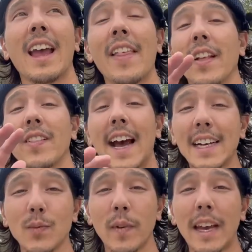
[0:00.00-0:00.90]
And the
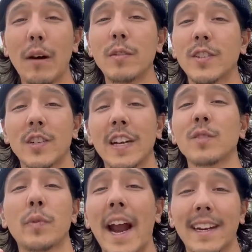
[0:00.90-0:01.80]
last way I would
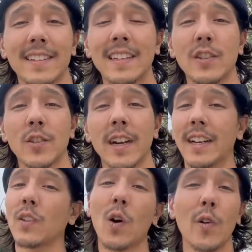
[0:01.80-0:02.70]
suggest practicing this trick
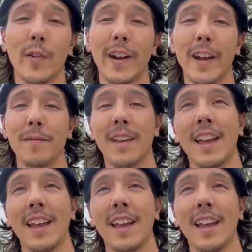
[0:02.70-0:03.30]
is over hip.